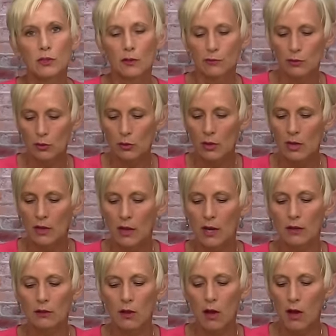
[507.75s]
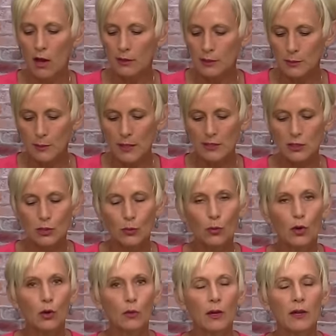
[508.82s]
So if you've got a long space to
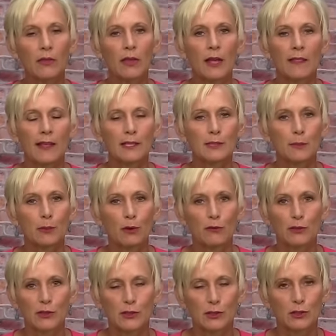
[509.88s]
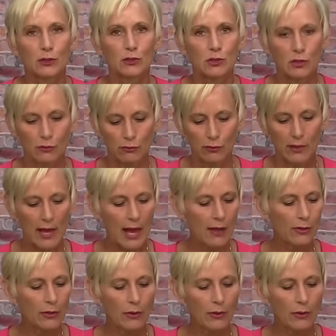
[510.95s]
work with, that's a perfect solution for that.